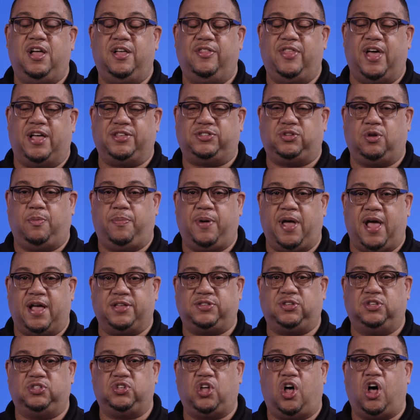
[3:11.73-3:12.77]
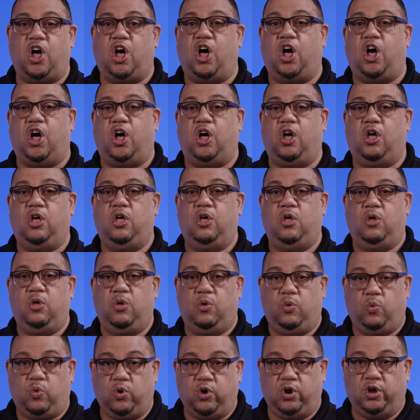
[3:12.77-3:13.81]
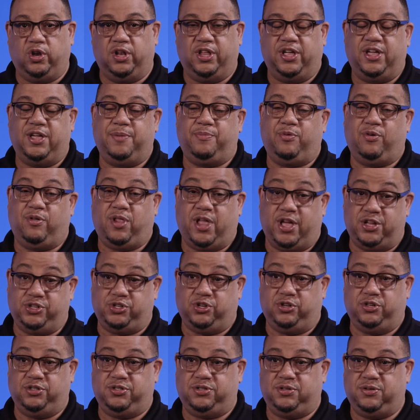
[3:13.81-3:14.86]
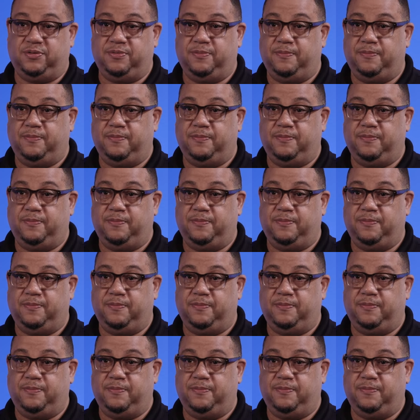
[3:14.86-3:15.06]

that surpasses all worldly pleasures.